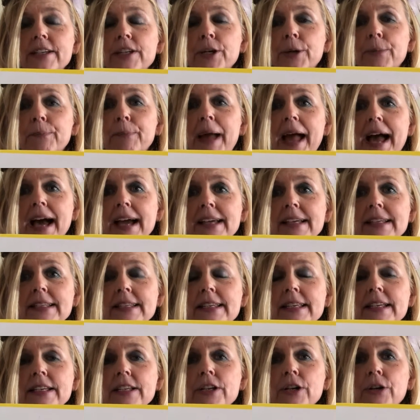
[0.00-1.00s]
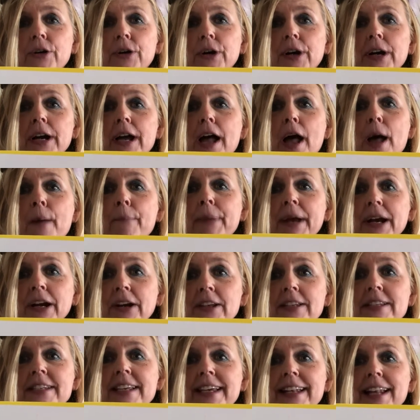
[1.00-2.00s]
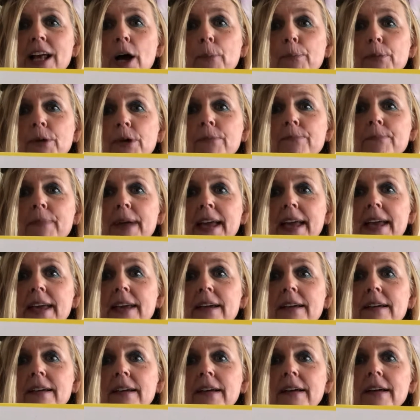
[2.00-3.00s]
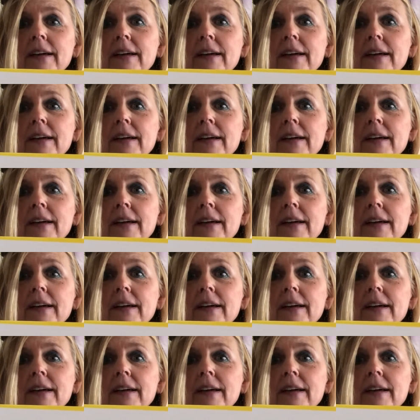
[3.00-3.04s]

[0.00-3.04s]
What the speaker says: your packets, and your parents can help you make